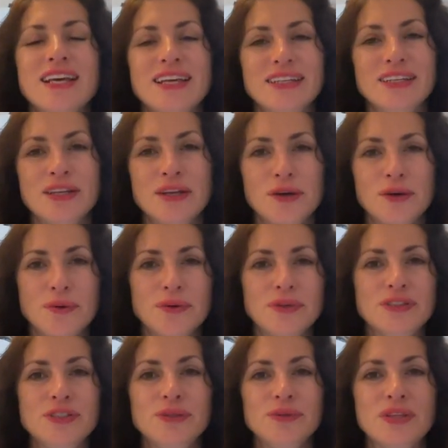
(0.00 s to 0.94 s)

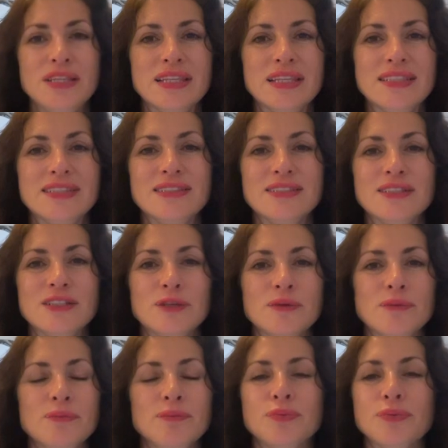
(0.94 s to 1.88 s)
Do you think this is going
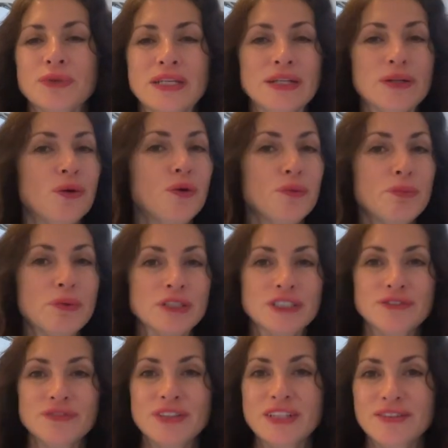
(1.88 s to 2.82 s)
to breed a whole
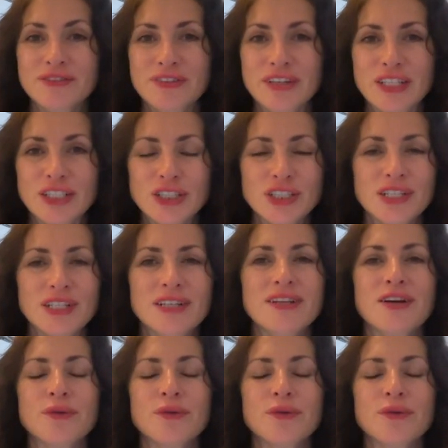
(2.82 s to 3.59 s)
bunch of innovation?